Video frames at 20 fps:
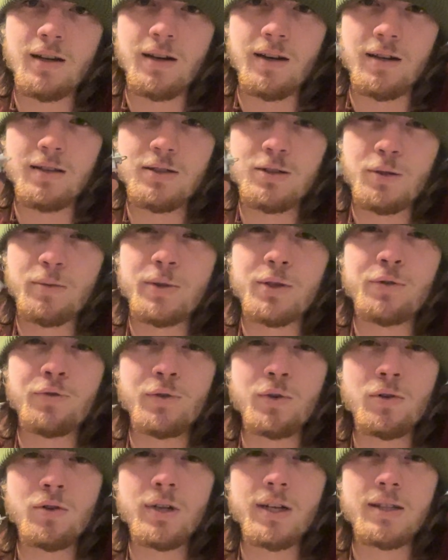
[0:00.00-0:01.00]
so much
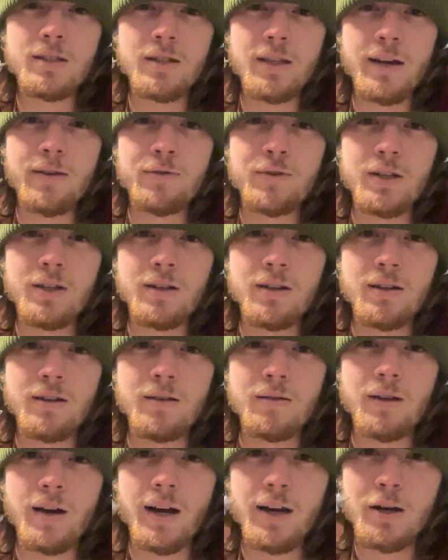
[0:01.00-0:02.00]
fuel gets left
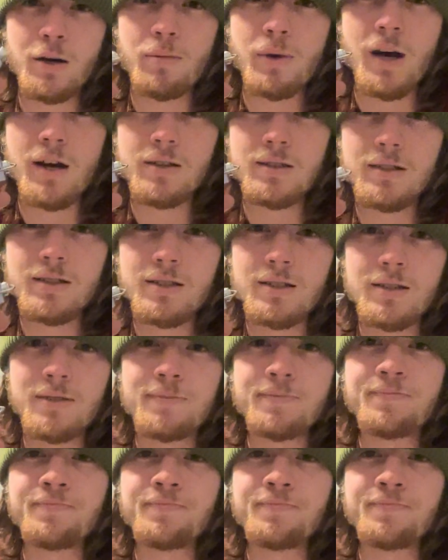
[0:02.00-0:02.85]
in hiker boxes.